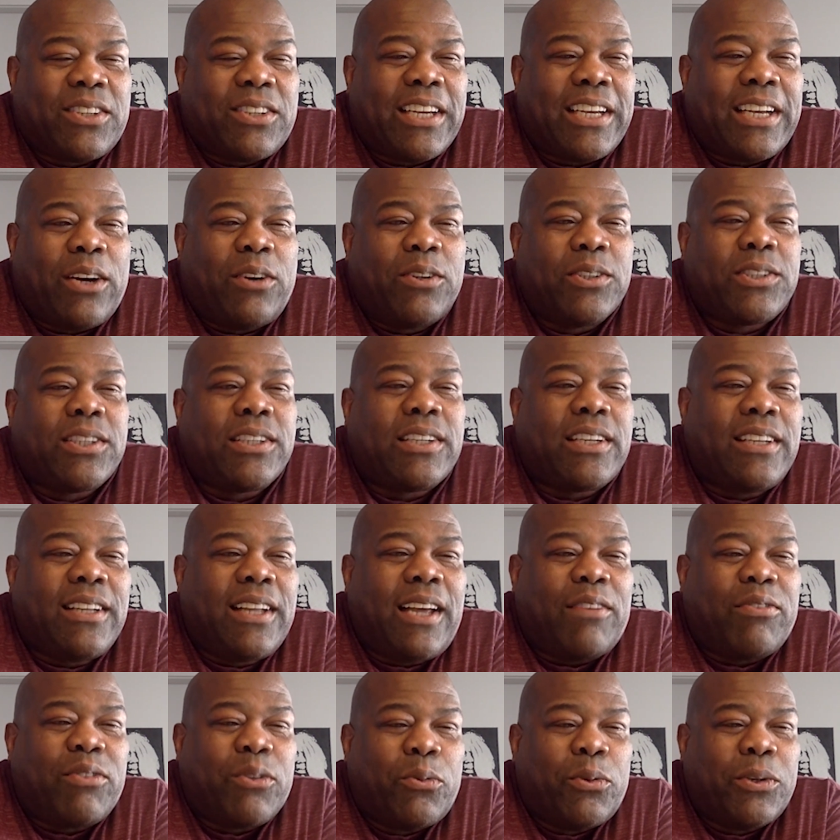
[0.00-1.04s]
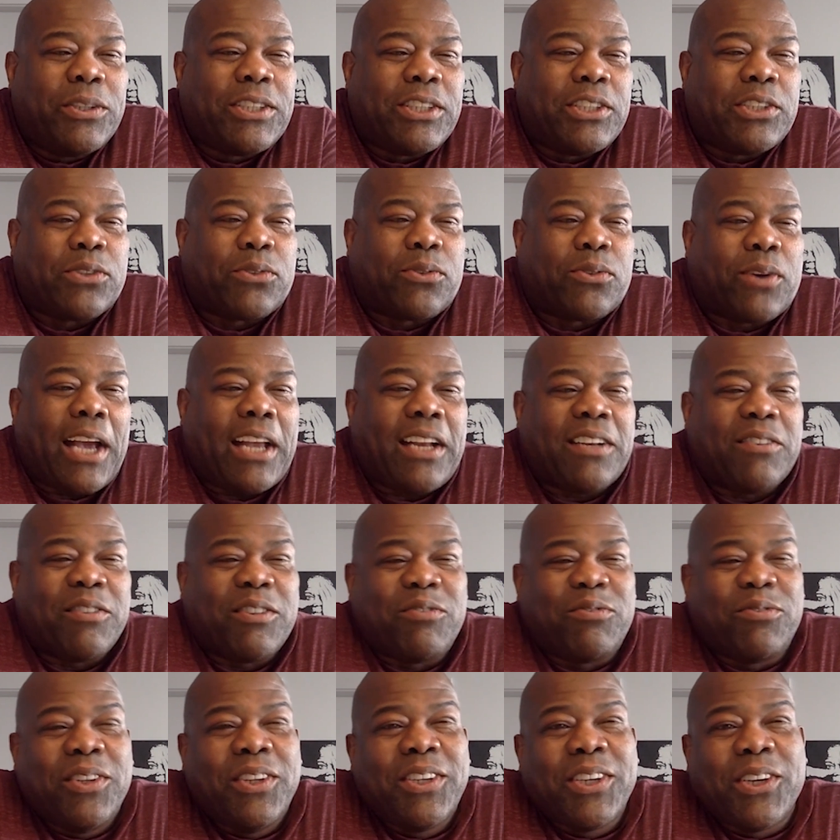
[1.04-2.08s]
Okay, go to the left, which is right,
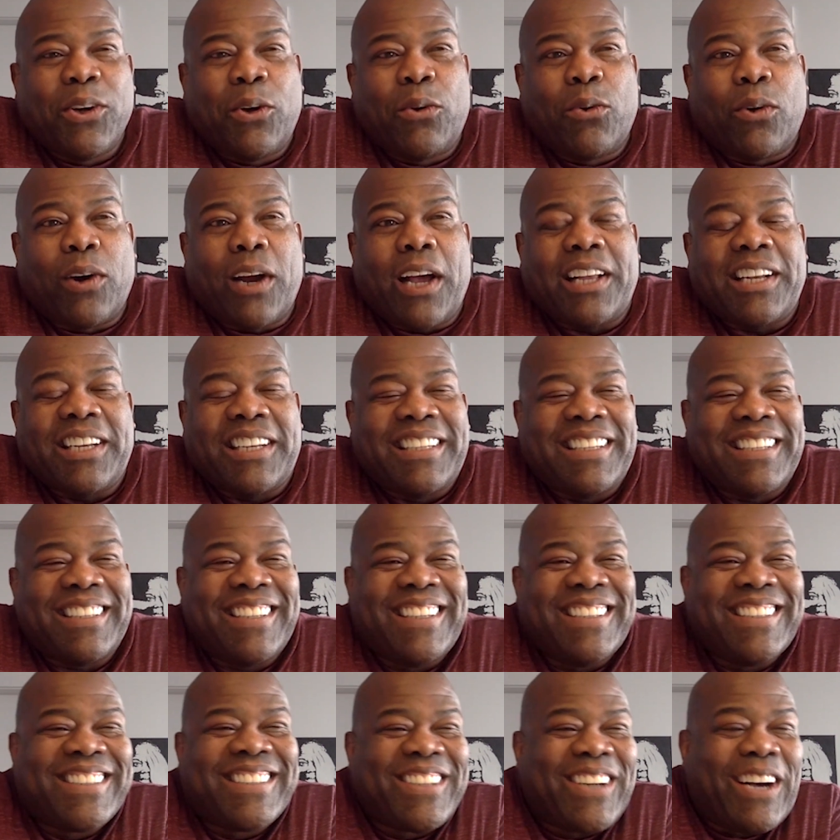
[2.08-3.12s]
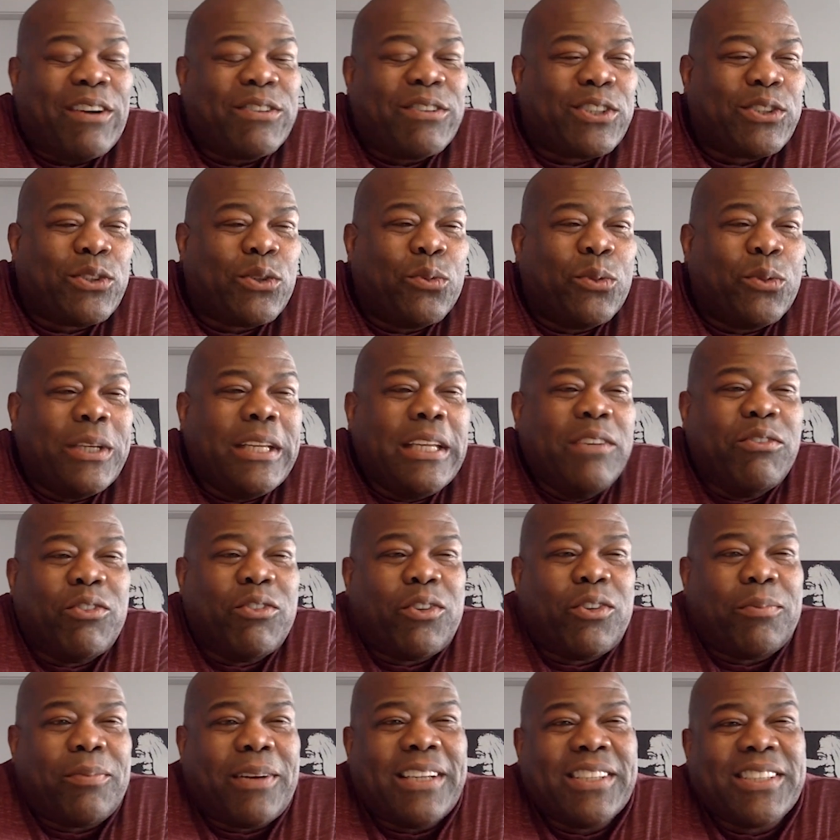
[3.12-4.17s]
go right. And so I was just
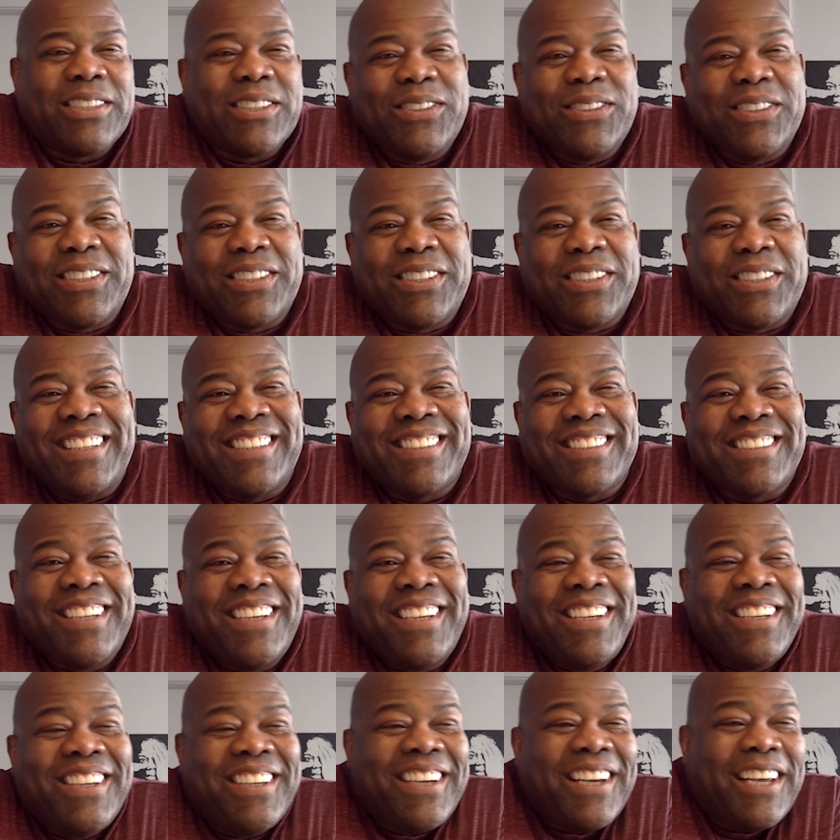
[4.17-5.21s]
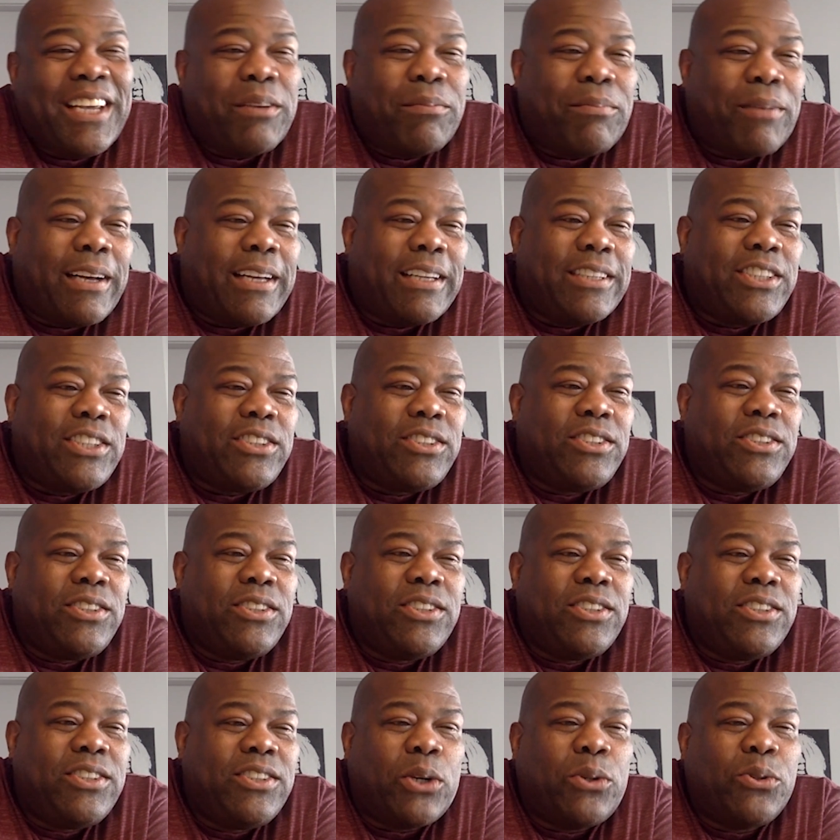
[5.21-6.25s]
weaving with my suitcase and my
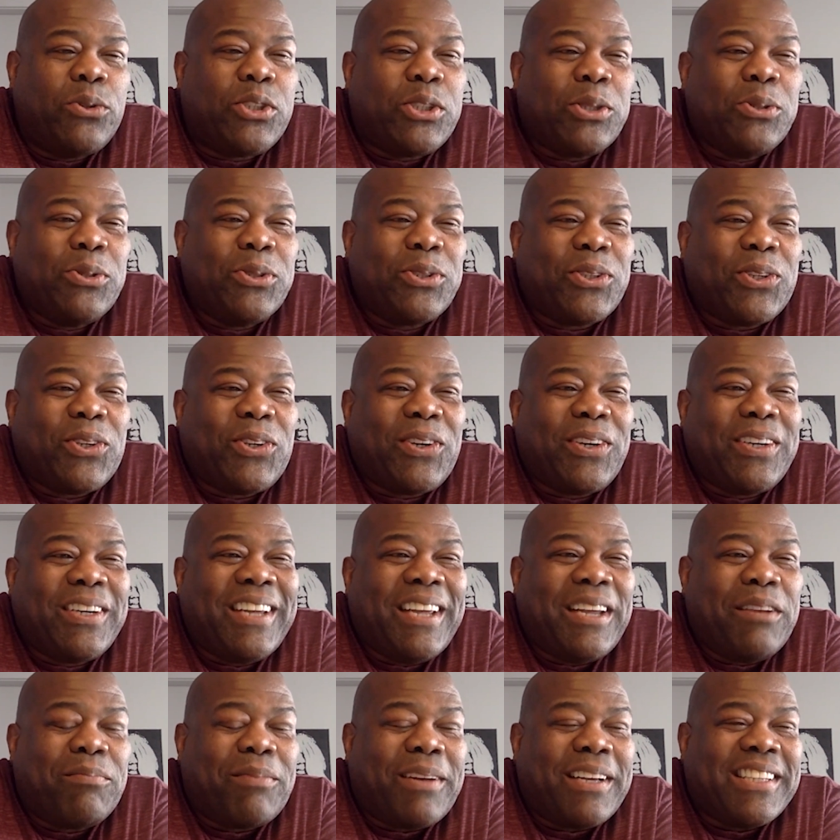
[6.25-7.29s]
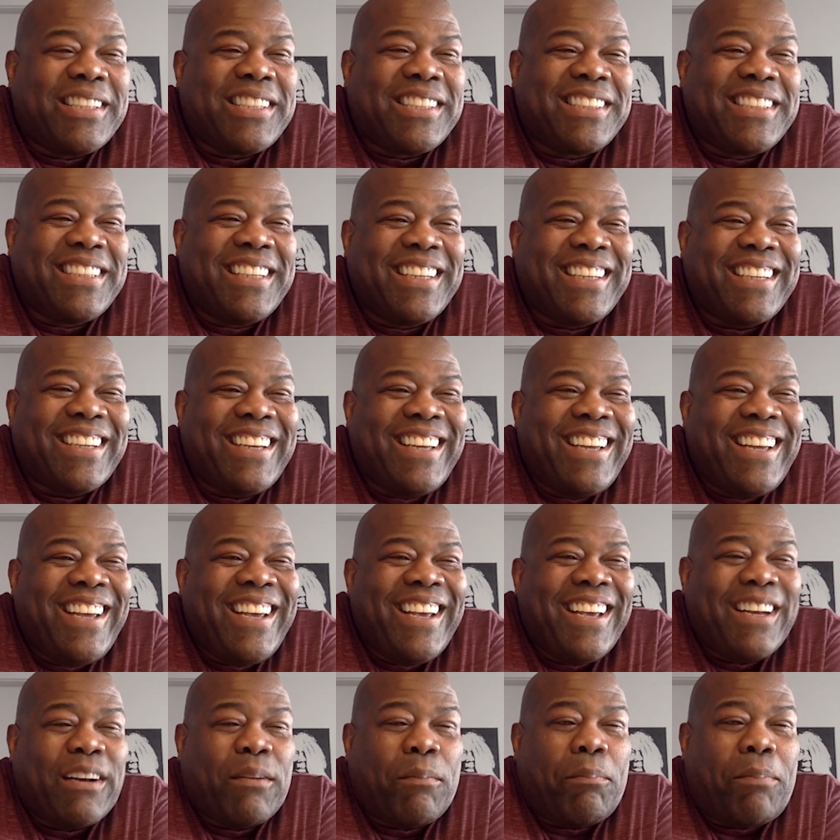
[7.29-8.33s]
show shoes on and my stick
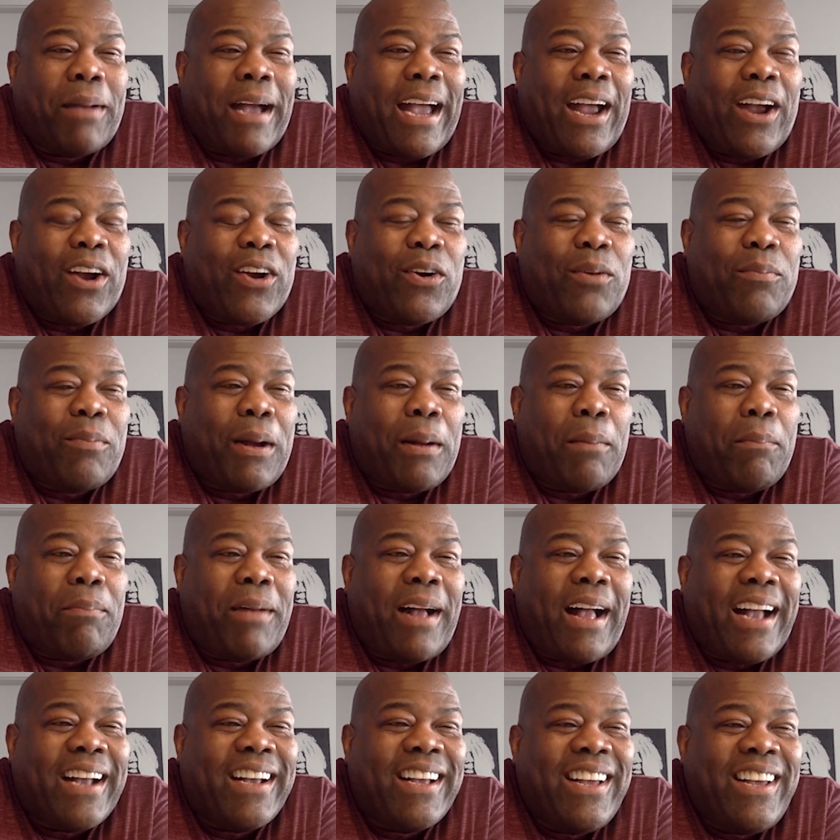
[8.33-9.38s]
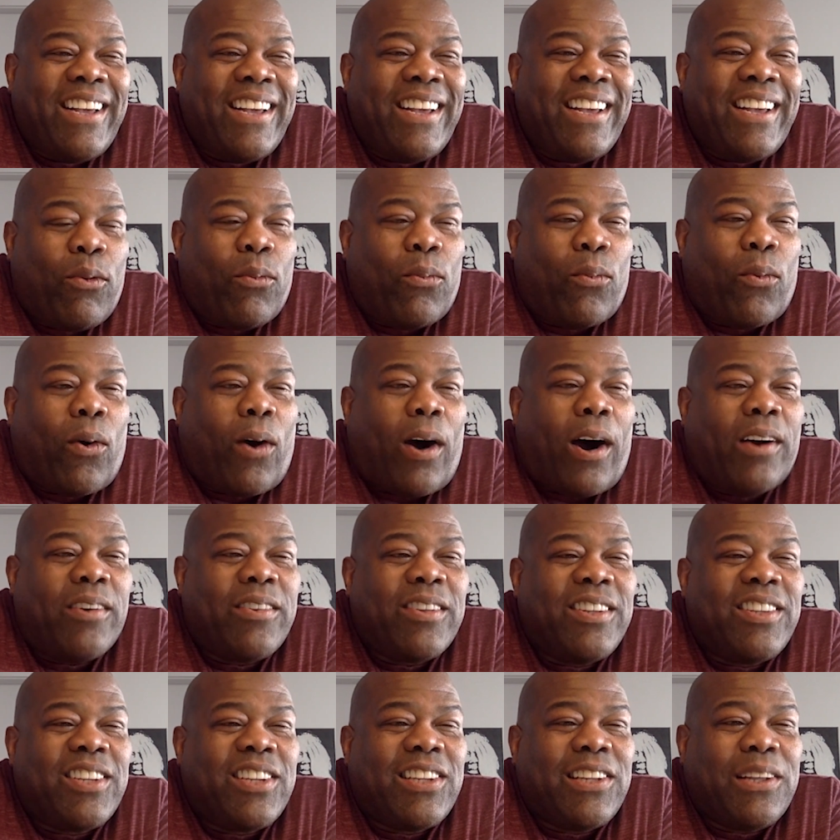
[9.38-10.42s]
and a bag on my back,
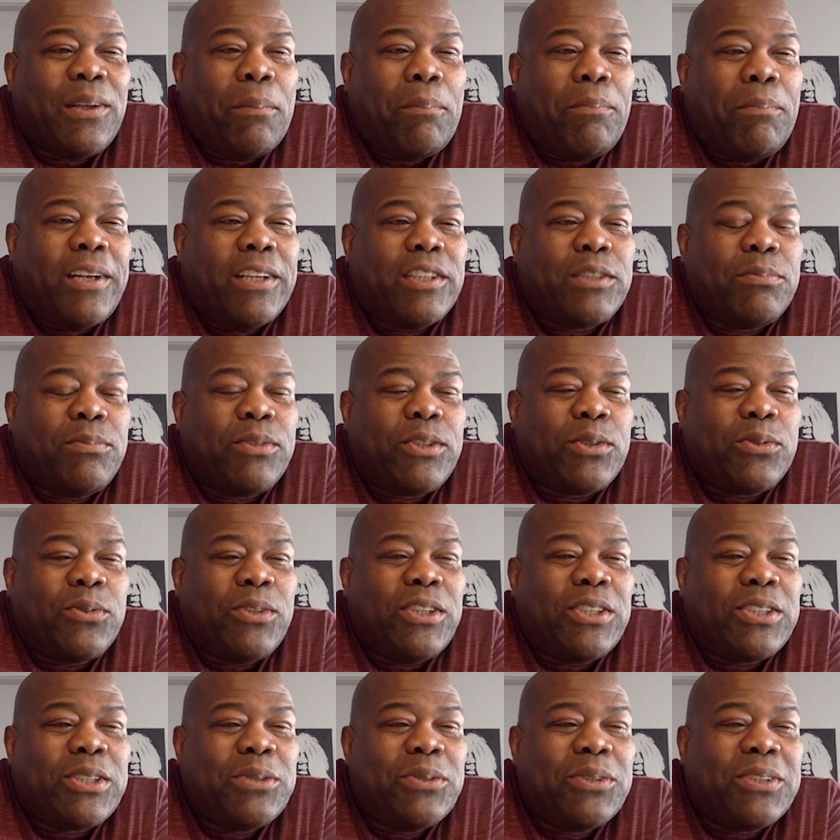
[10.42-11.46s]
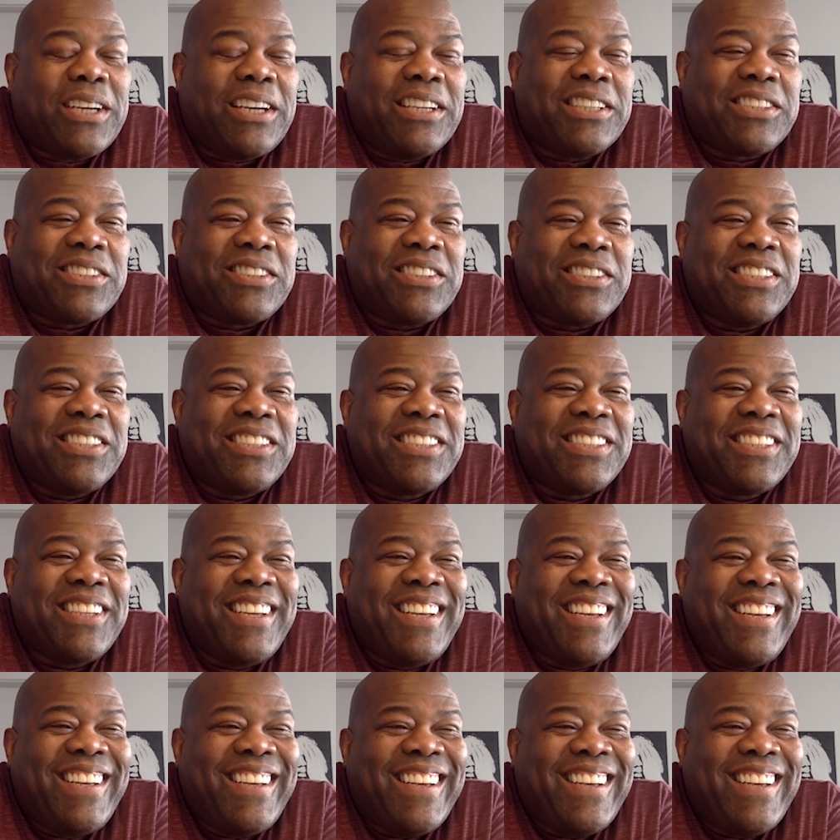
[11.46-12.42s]
wandered into the abyss between two countries.